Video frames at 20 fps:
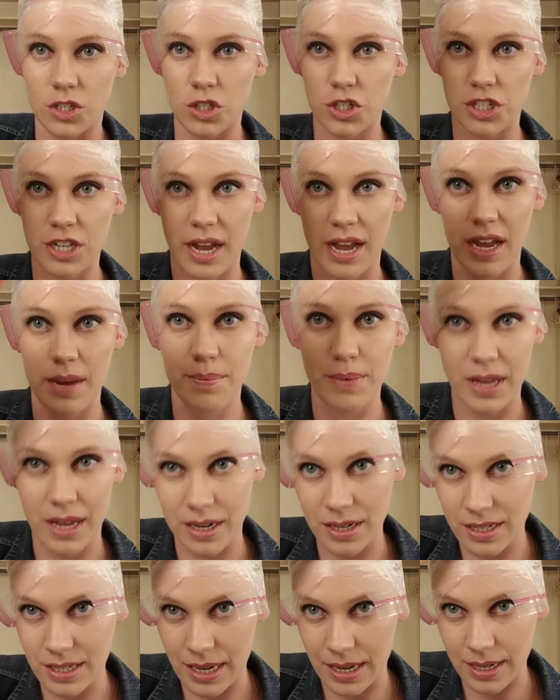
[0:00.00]
shape
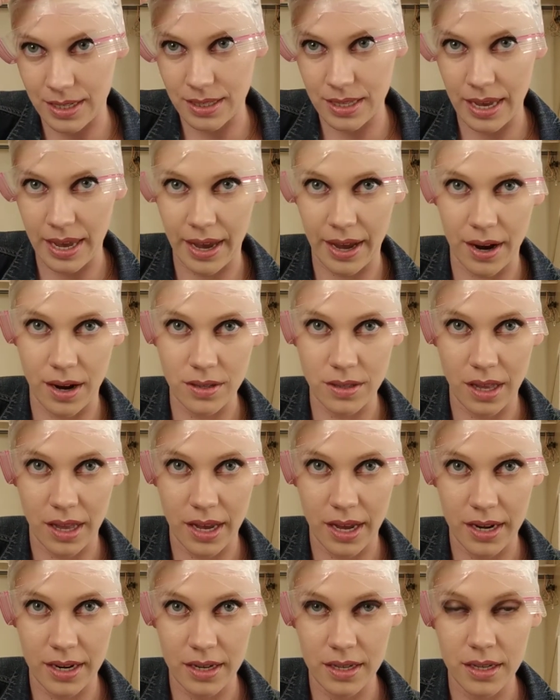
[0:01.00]
and getting the
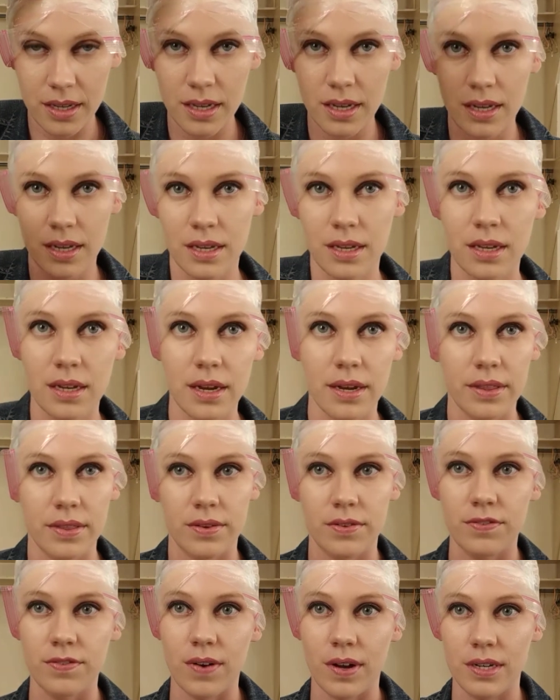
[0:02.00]
hairline in
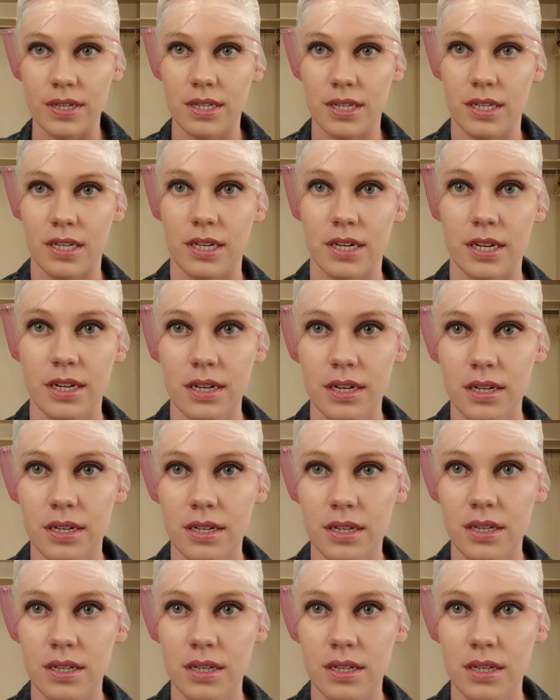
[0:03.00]
the front here.